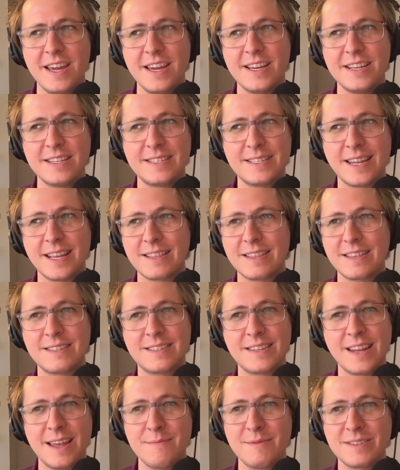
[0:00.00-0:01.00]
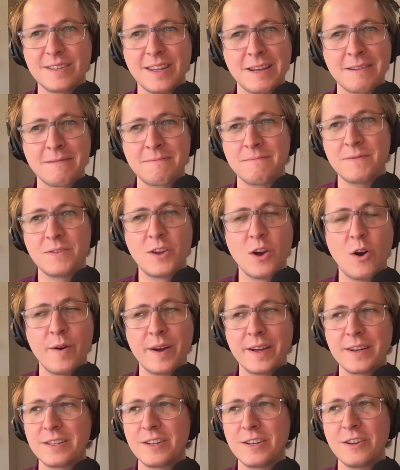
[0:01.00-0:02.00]
it's like the same as like
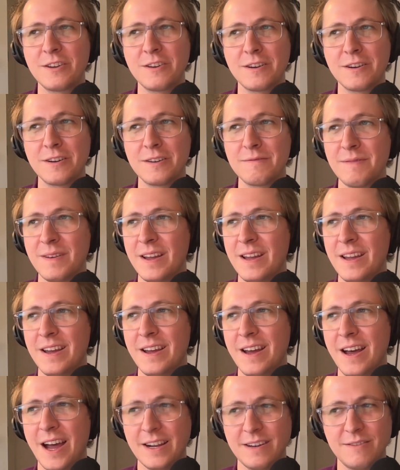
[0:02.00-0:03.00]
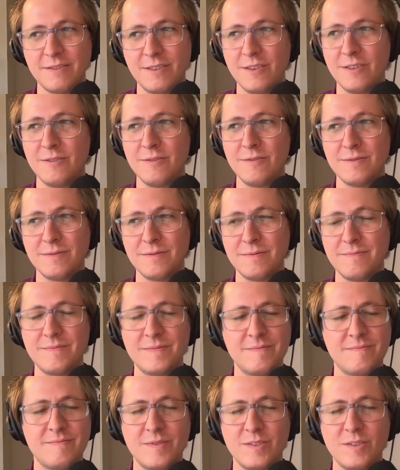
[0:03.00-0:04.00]
going to your, I don't know,
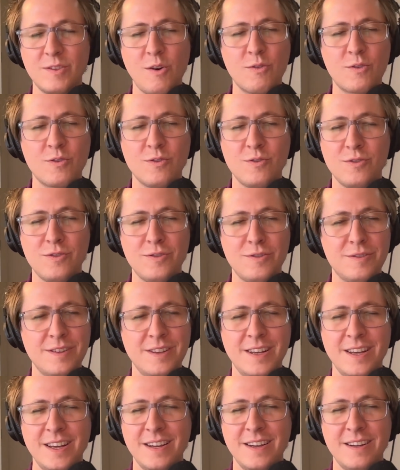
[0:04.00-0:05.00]
local,